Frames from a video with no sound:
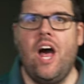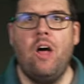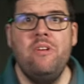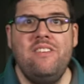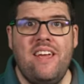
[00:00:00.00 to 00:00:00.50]
I'll
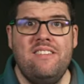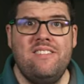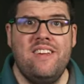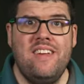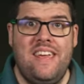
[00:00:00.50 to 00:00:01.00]
be
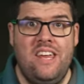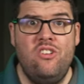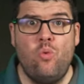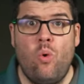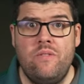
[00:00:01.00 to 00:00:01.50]
tasting
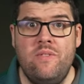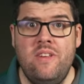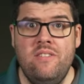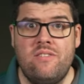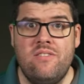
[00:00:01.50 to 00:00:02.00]
each one of
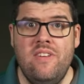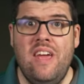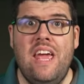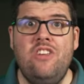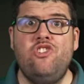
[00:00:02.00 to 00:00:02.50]
these
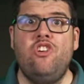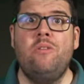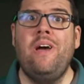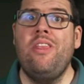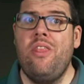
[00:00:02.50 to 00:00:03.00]
and
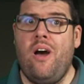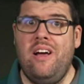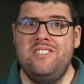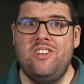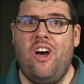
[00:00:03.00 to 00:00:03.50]
sharing my
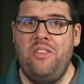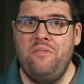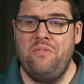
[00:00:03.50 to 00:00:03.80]
thoughts on the